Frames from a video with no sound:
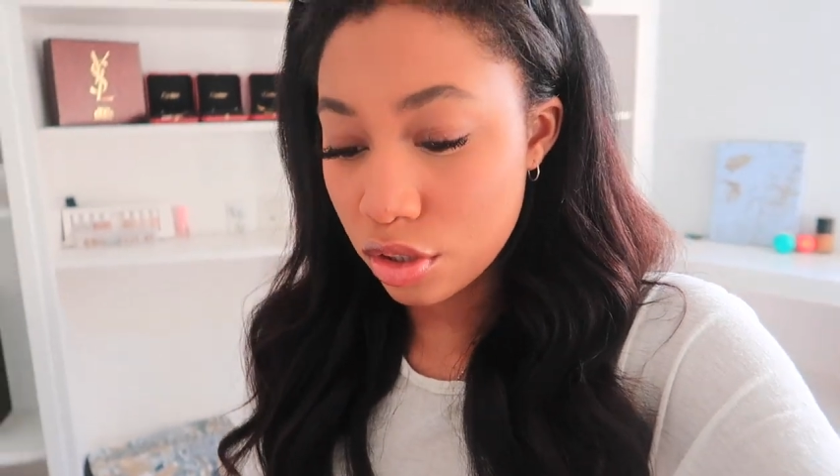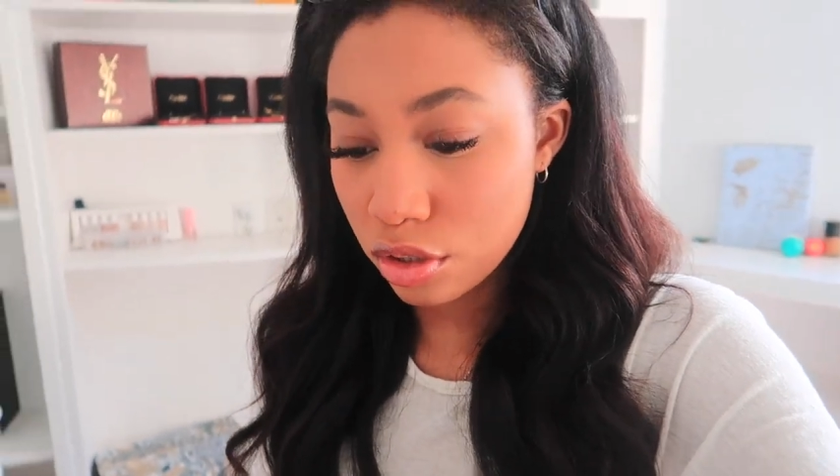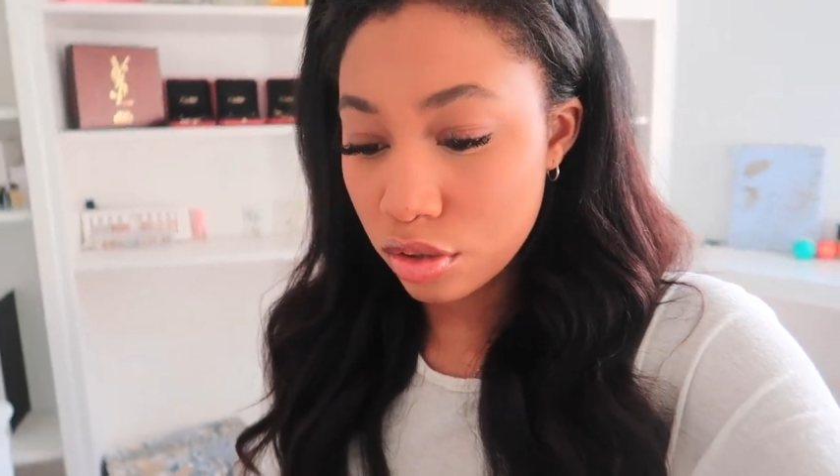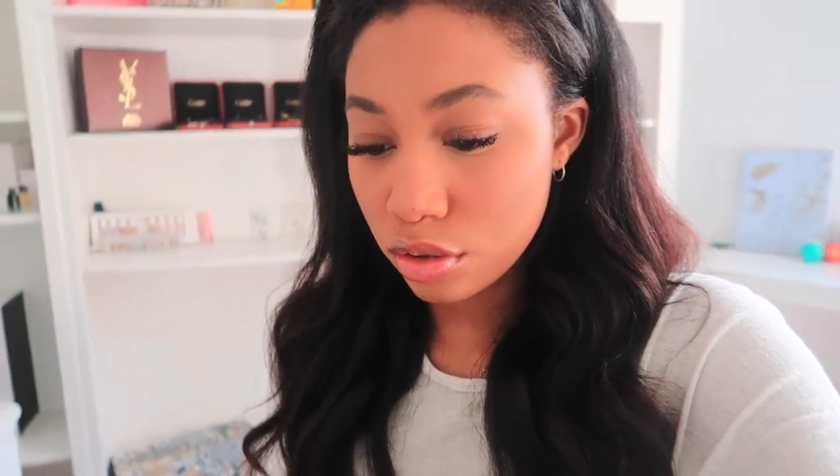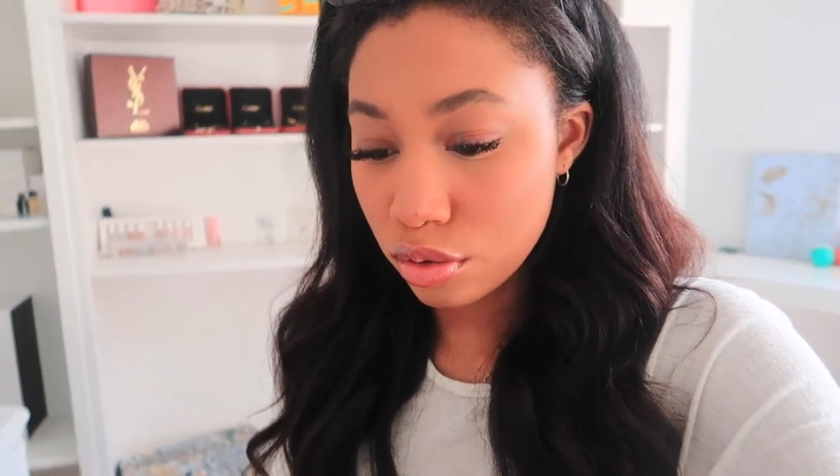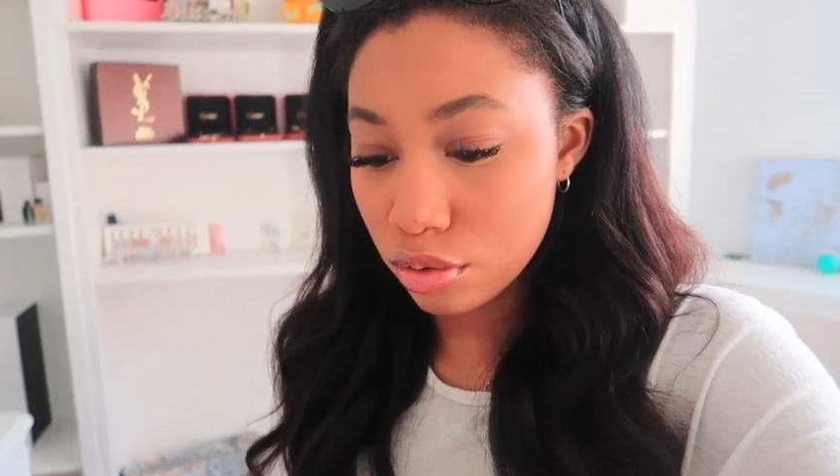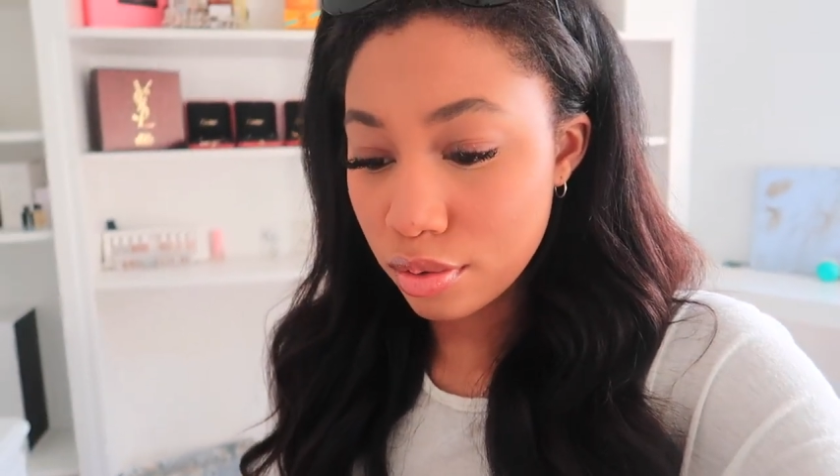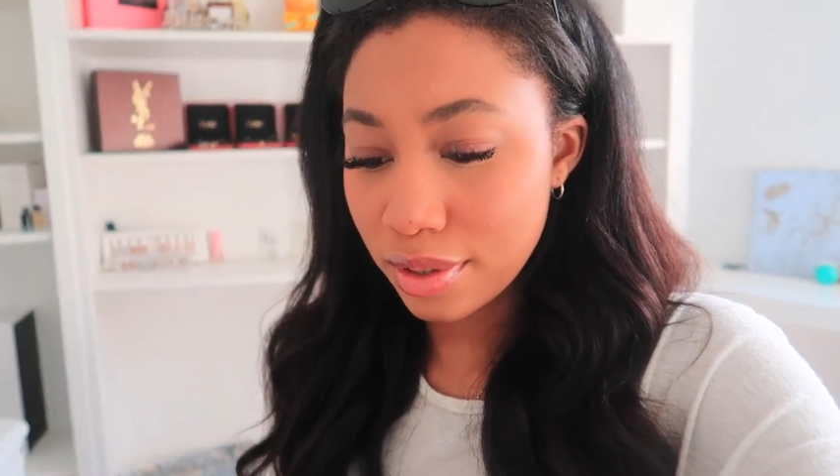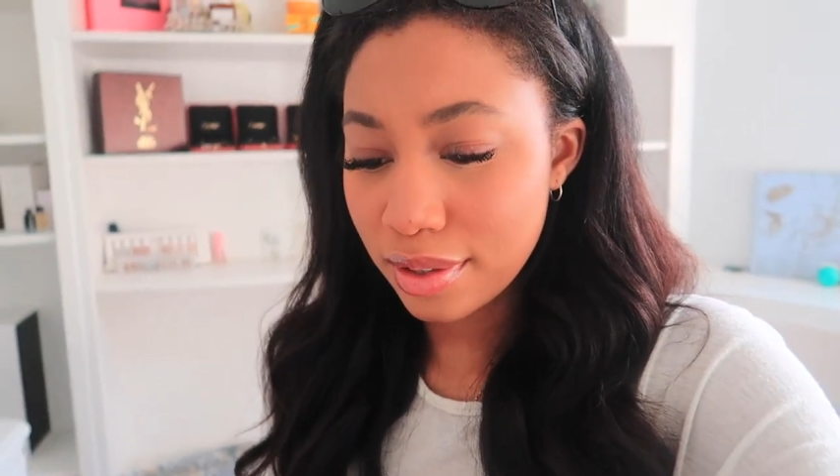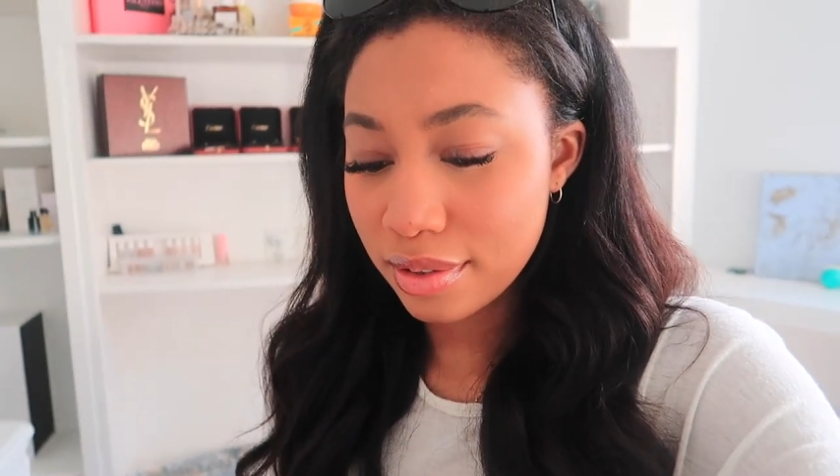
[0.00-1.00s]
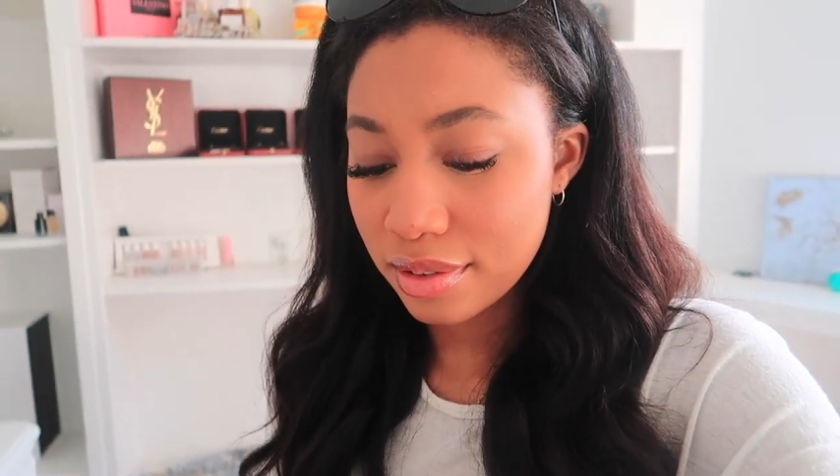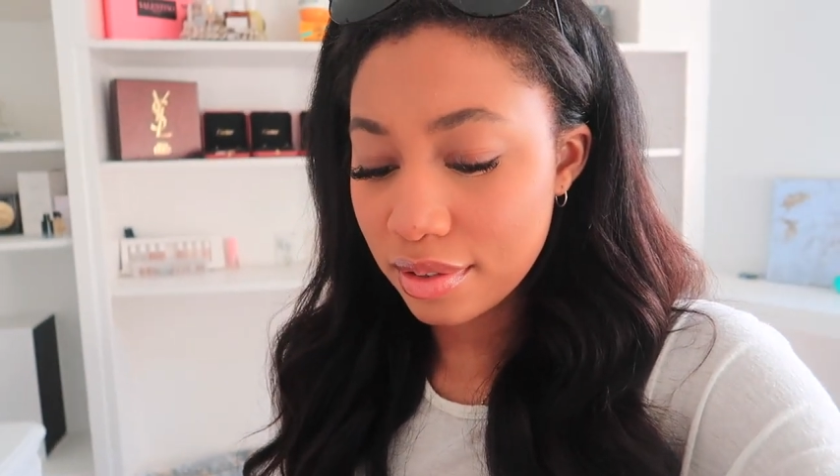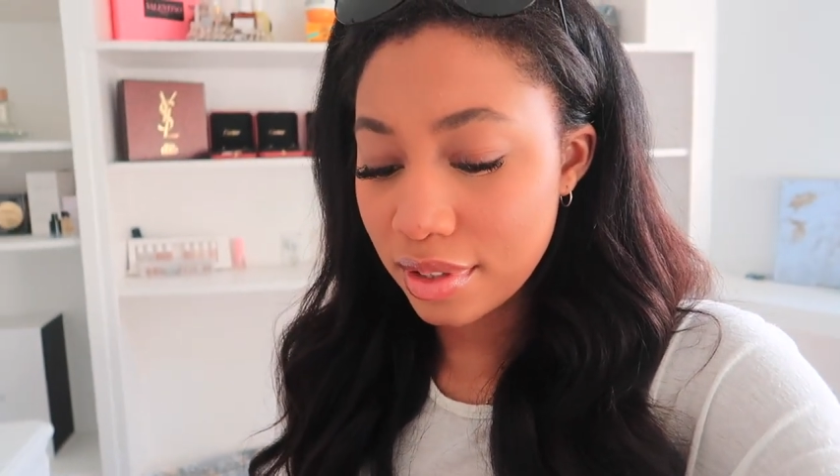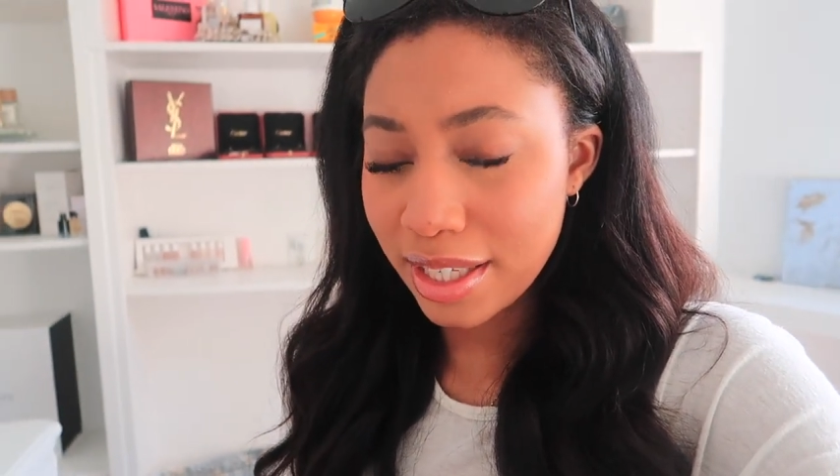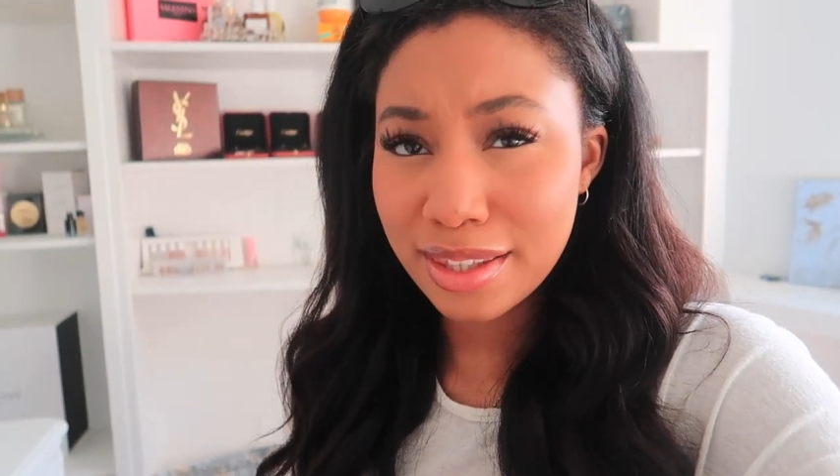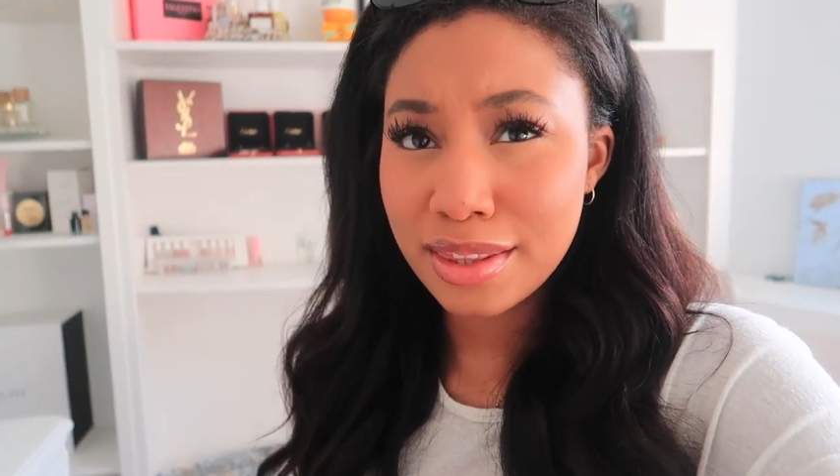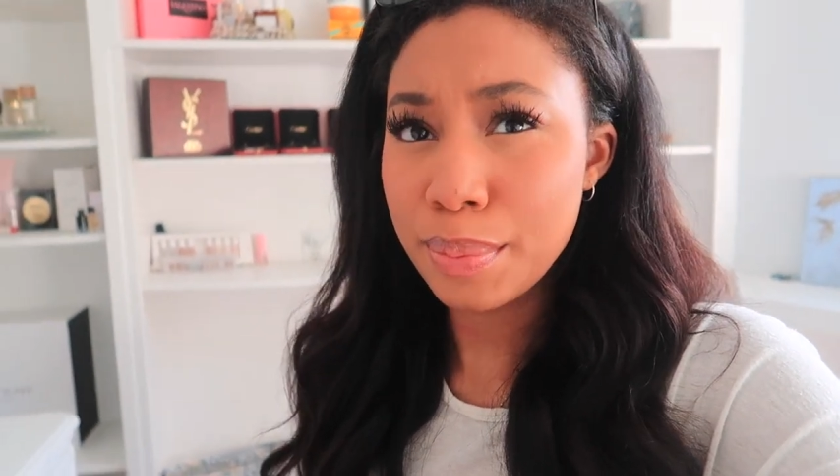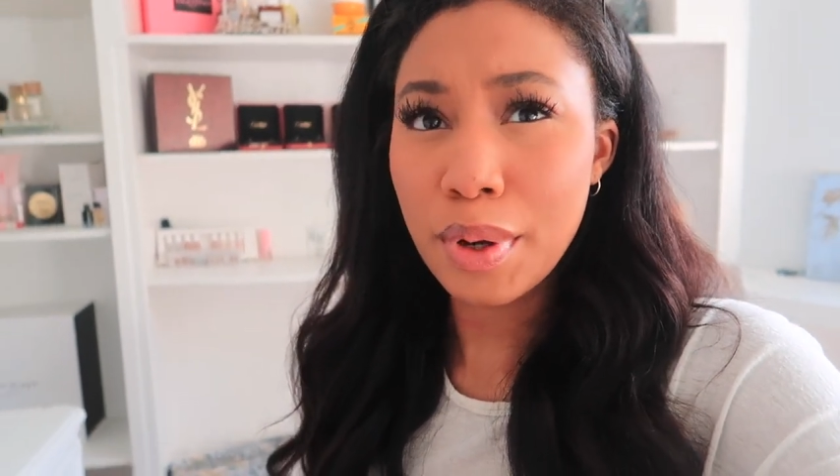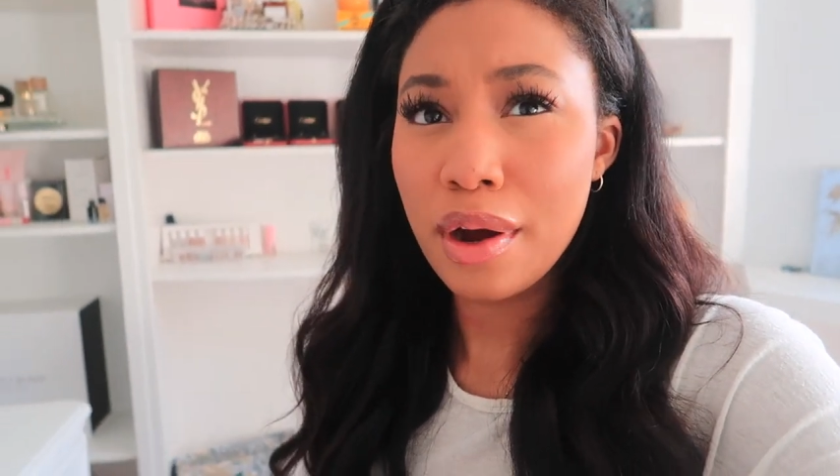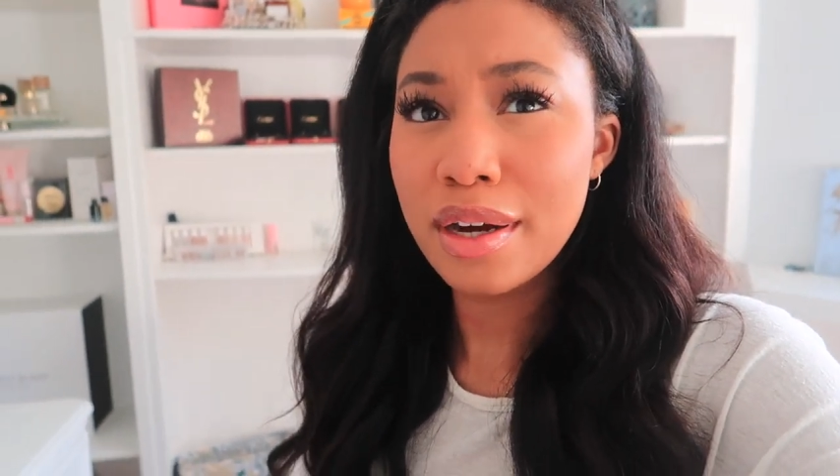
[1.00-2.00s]
to like the
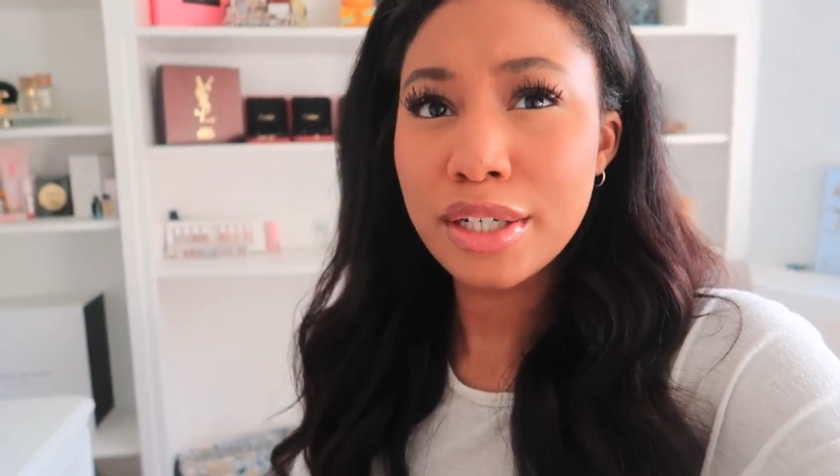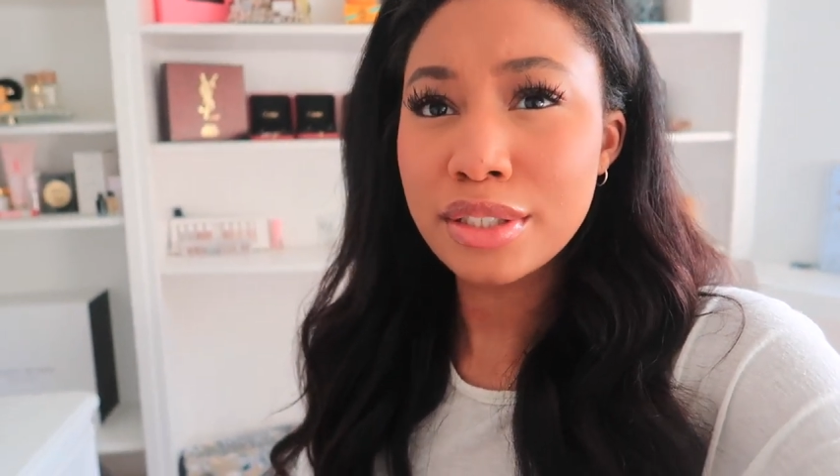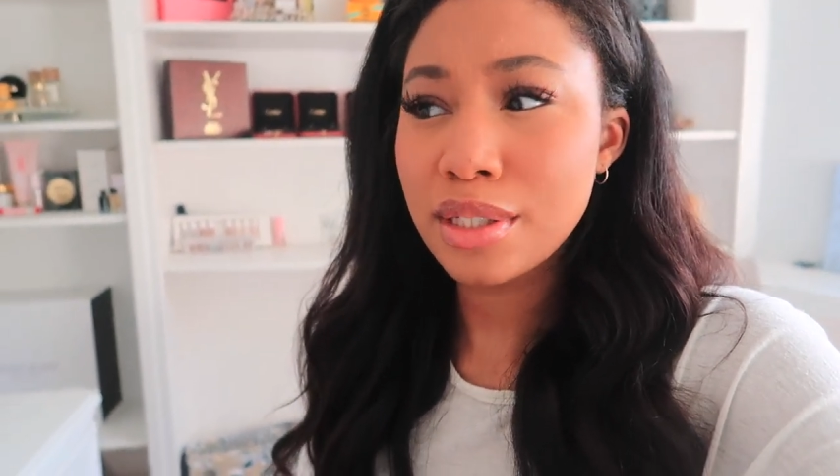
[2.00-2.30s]
bar or